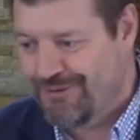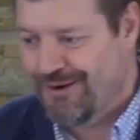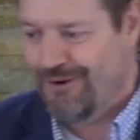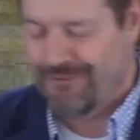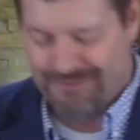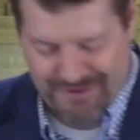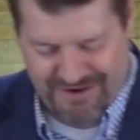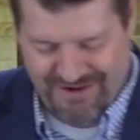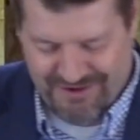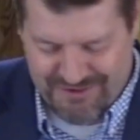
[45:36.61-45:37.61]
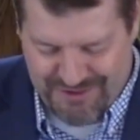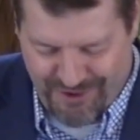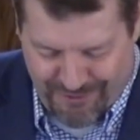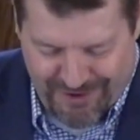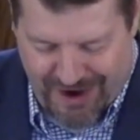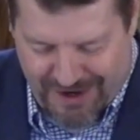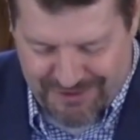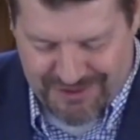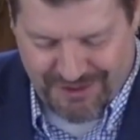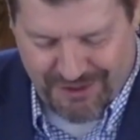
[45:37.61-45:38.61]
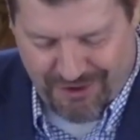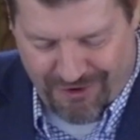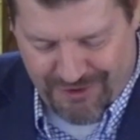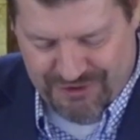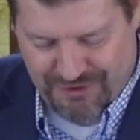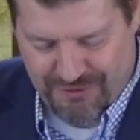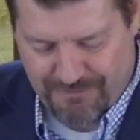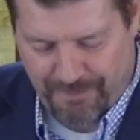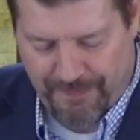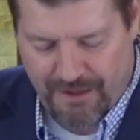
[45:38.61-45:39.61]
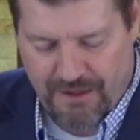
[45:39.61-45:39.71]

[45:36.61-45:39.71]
You know, so I just encourage you